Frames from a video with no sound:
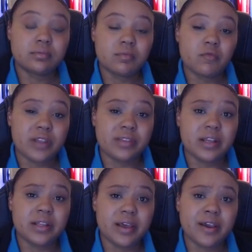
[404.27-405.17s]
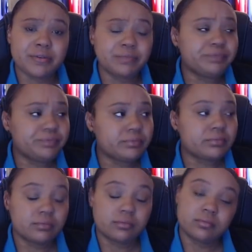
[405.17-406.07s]
Right then and there,
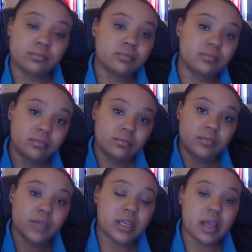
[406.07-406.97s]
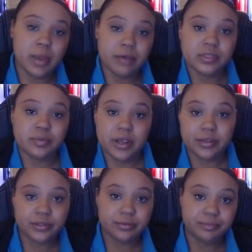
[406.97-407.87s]
I got my respect.